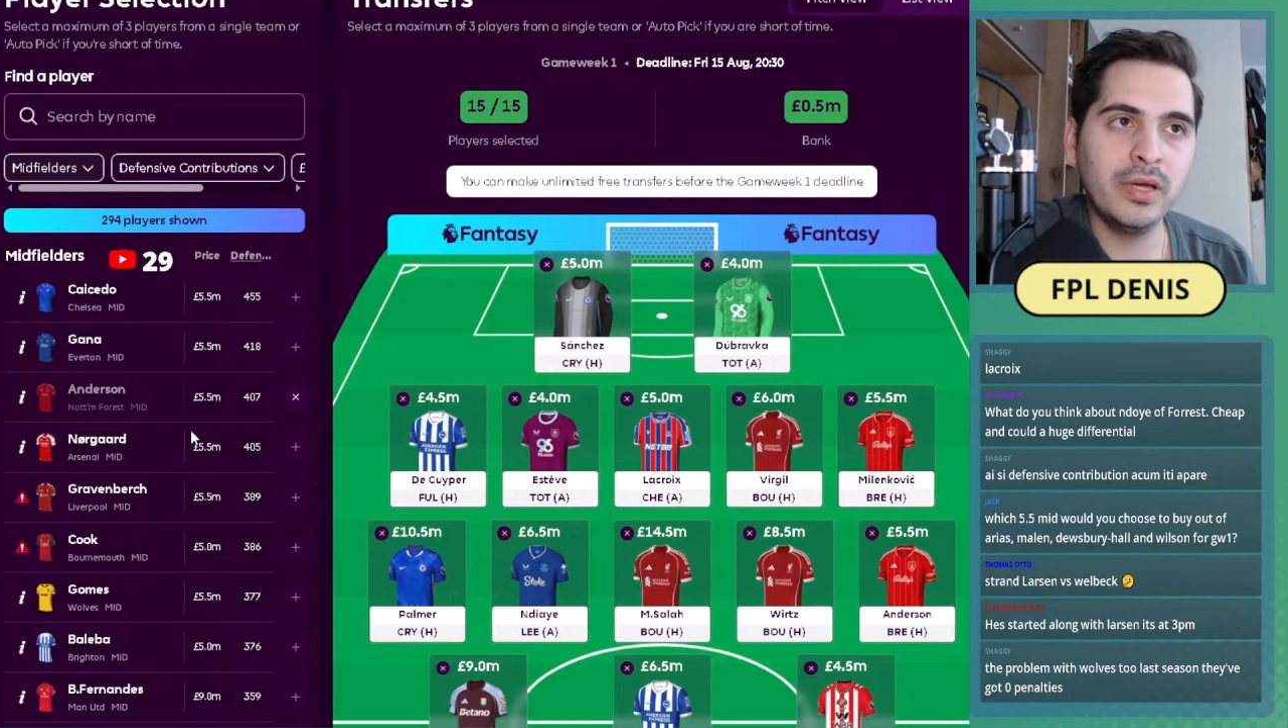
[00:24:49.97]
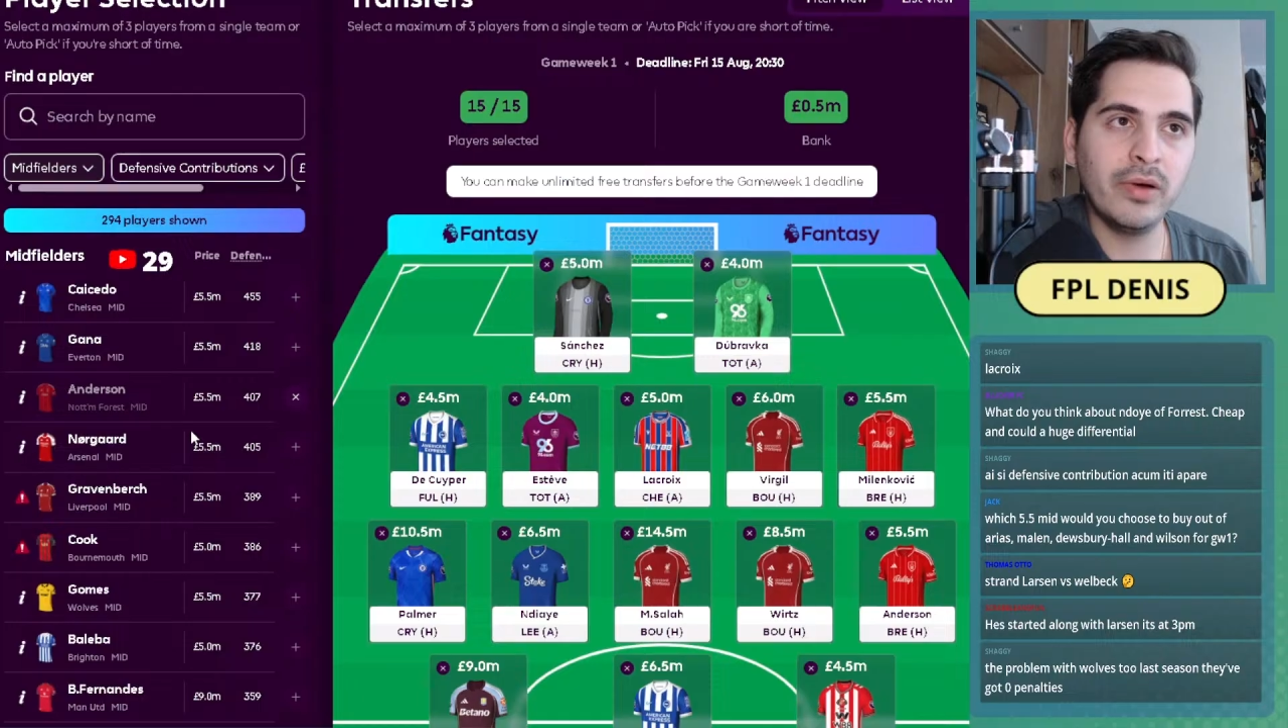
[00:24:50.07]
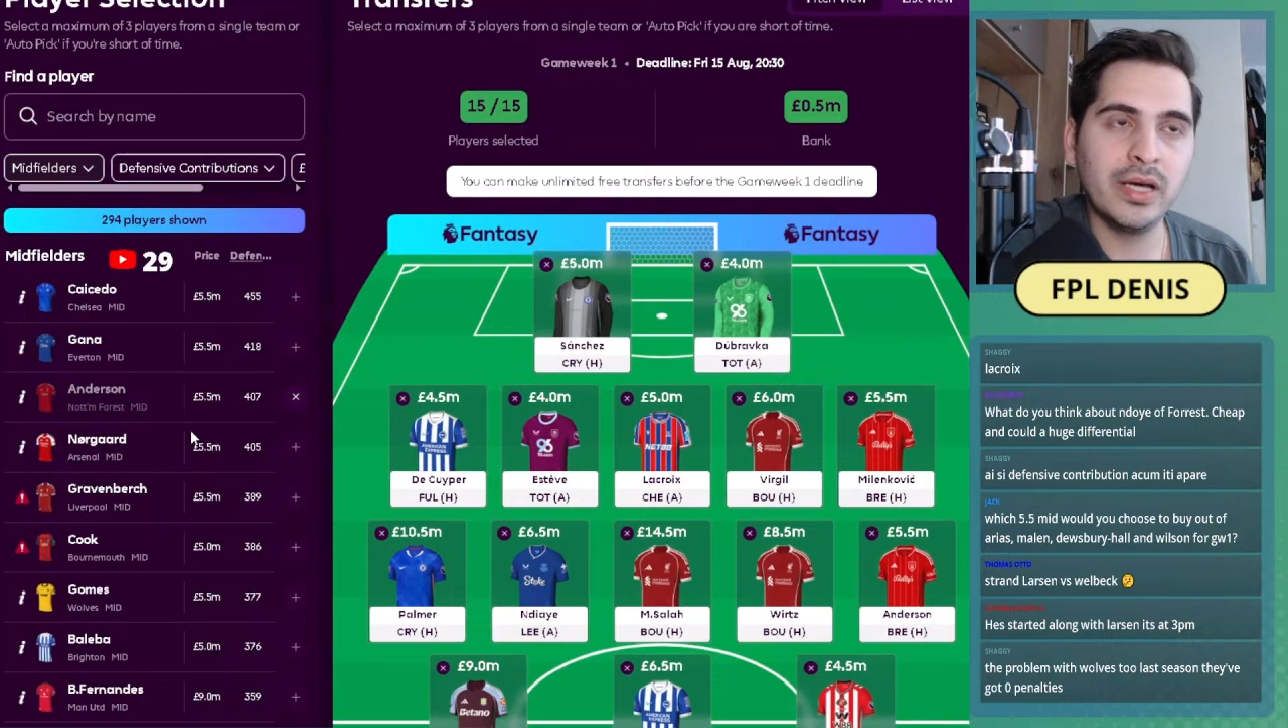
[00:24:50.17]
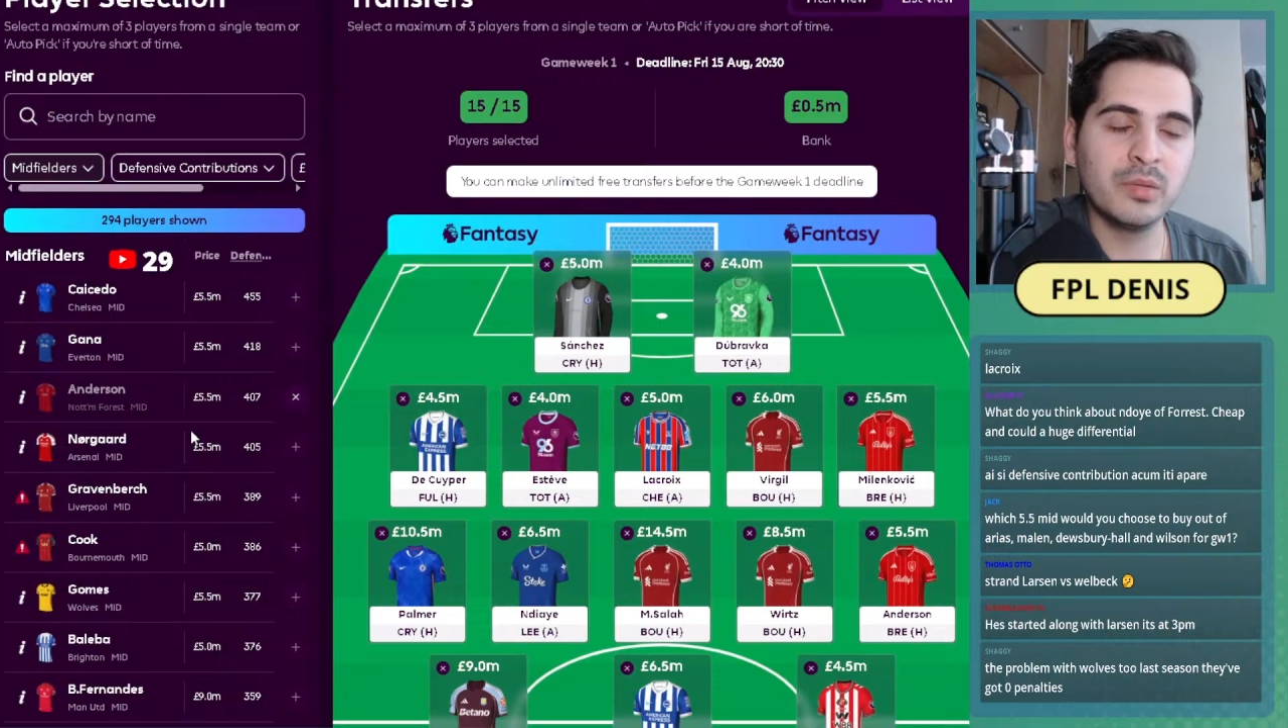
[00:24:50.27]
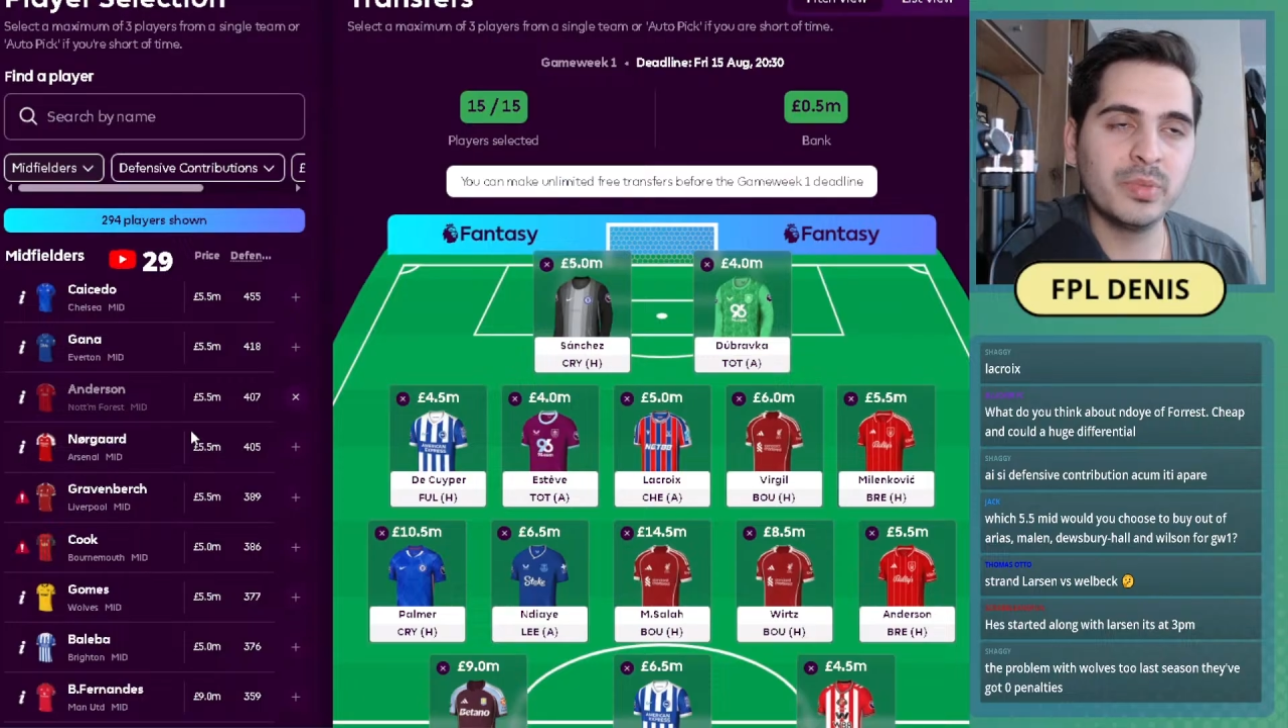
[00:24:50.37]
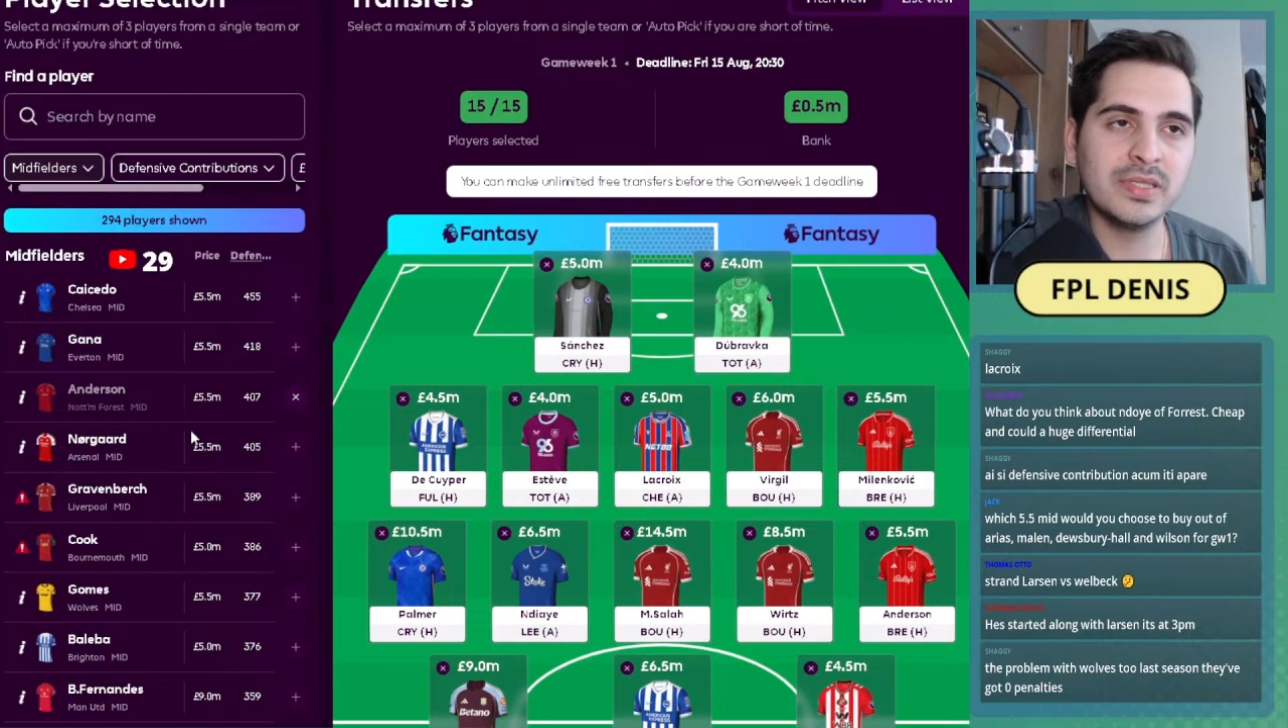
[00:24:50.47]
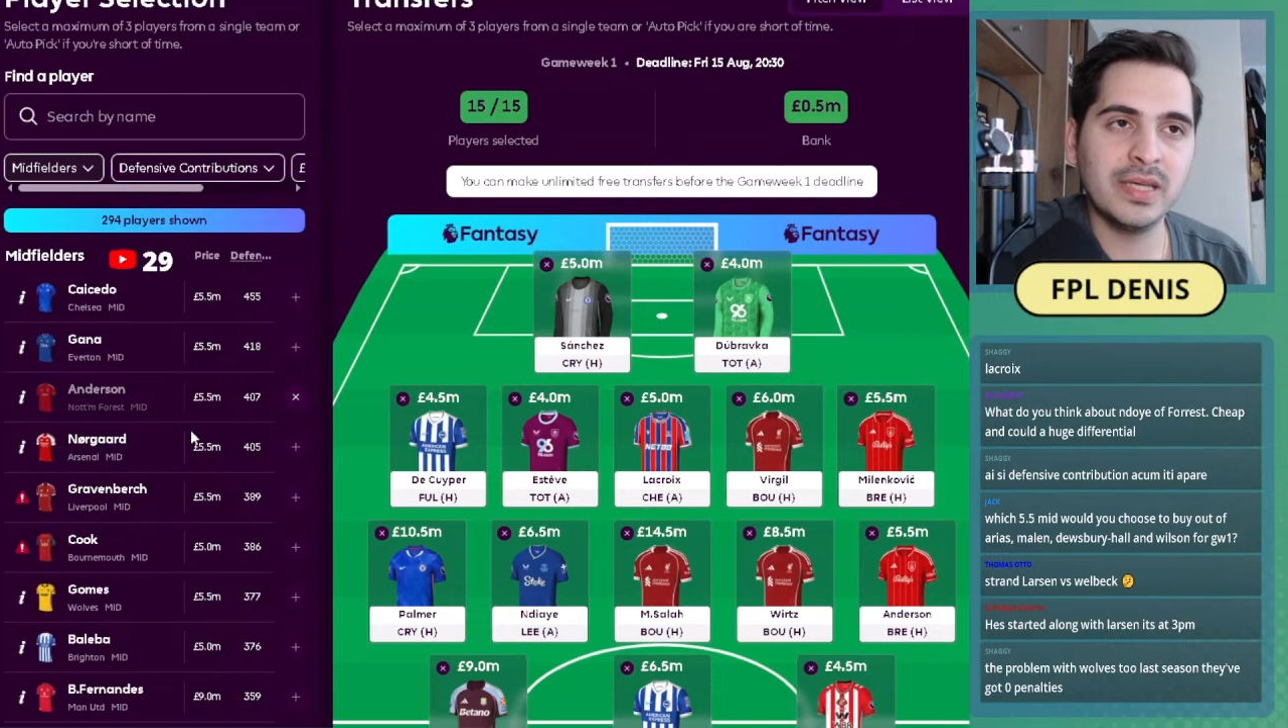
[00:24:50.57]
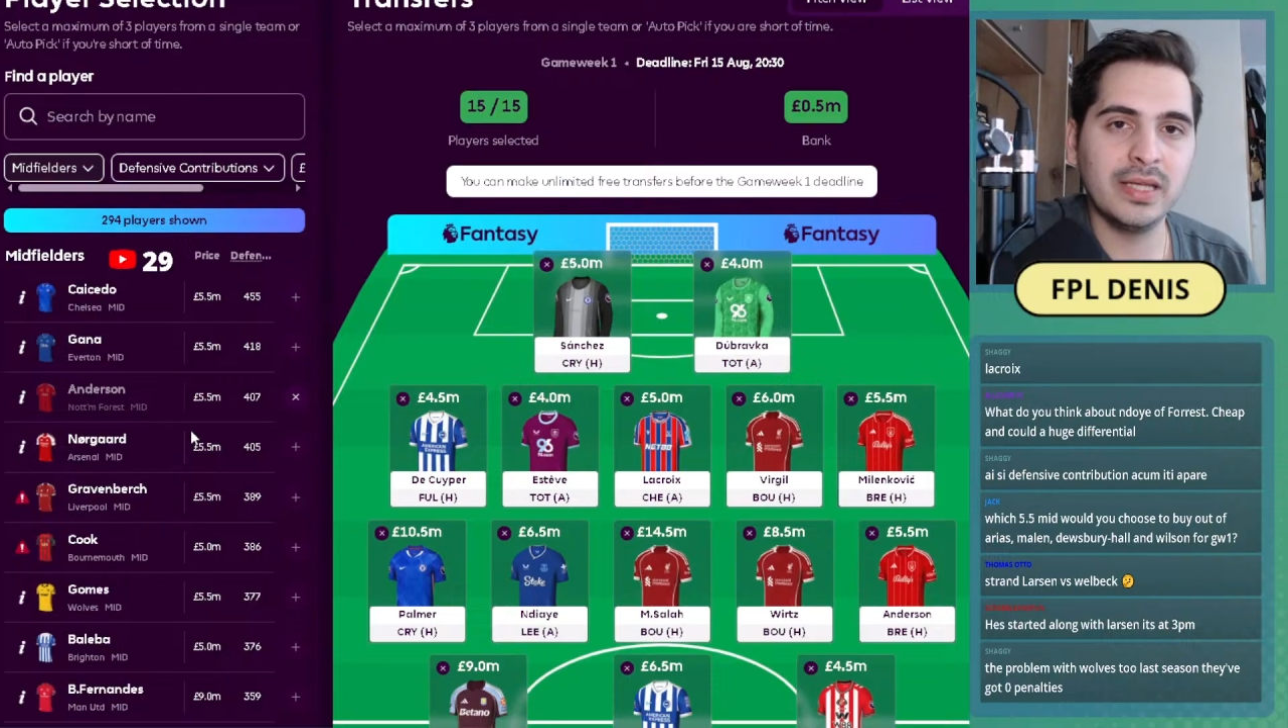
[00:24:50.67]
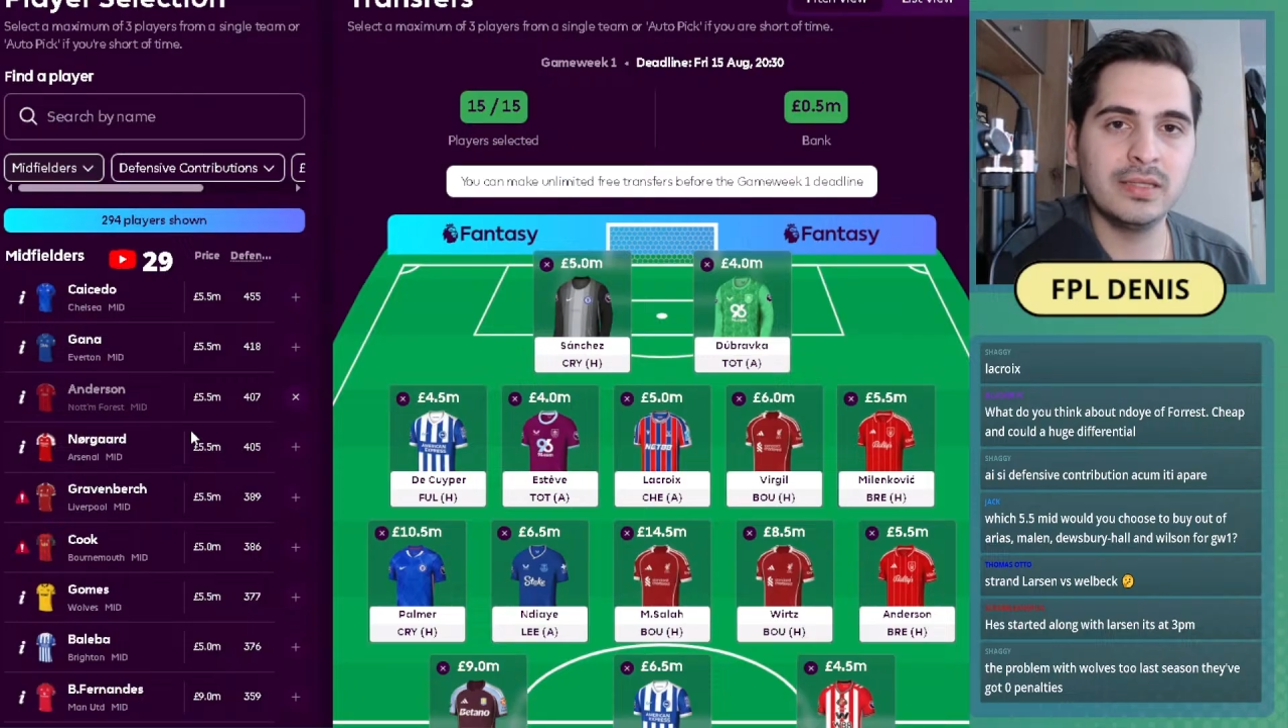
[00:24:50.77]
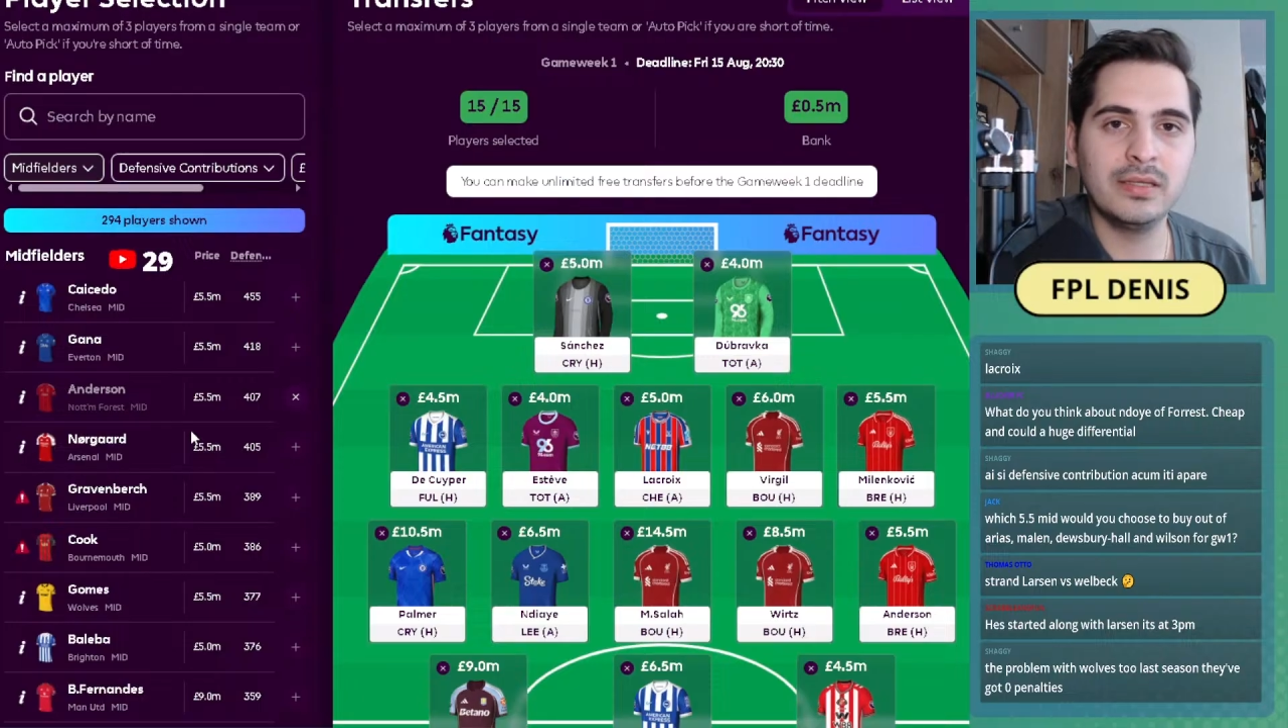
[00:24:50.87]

100%